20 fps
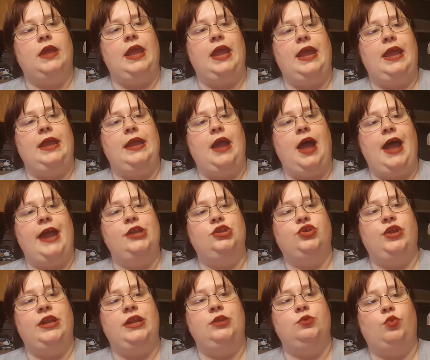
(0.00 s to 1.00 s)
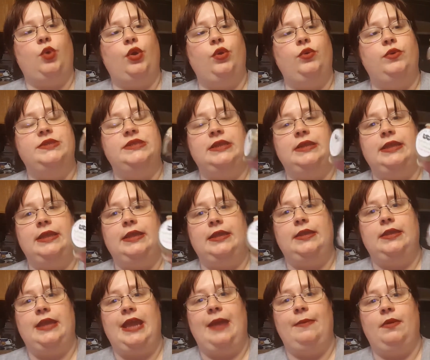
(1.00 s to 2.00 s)
hydrating rose and
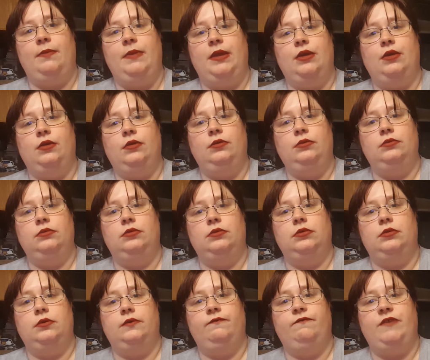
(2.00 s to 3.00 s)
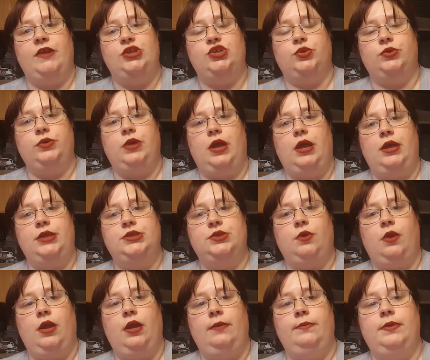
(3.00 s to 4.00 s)
chamomile facial
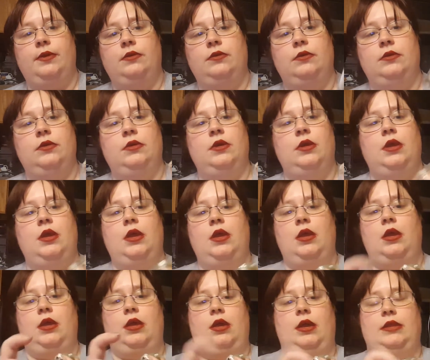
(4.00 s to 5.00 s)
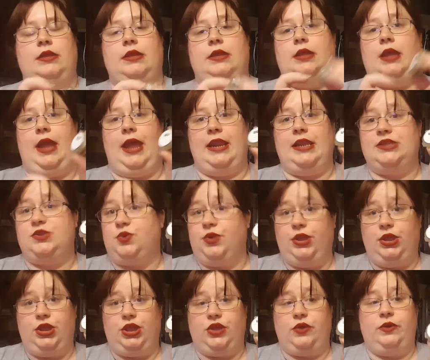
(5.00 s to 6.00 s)
scrub. And it's
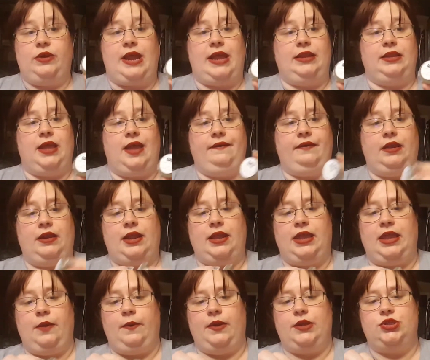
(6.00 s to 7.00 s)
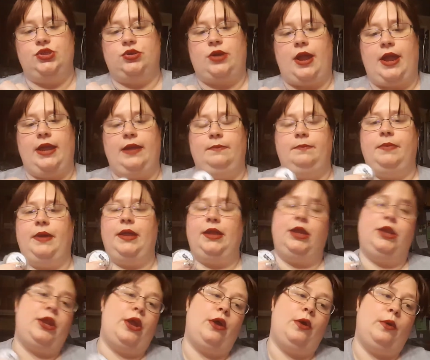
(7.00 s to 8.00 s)
really cute. I love it and I can't wait to try it. But,
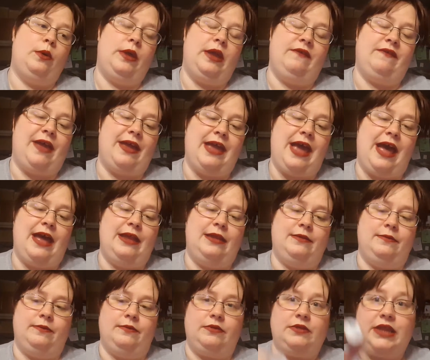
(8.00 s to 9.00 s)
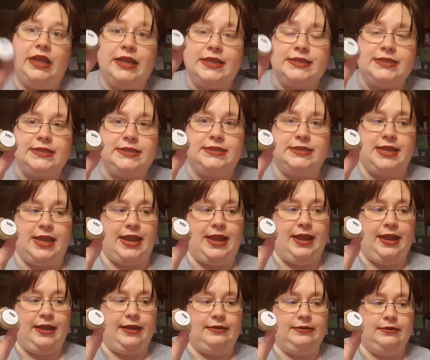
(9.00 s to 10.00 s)
if I got this
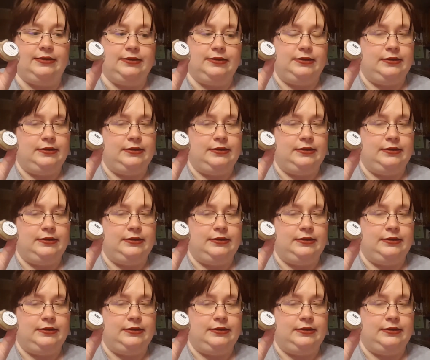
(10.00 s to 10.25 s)
and,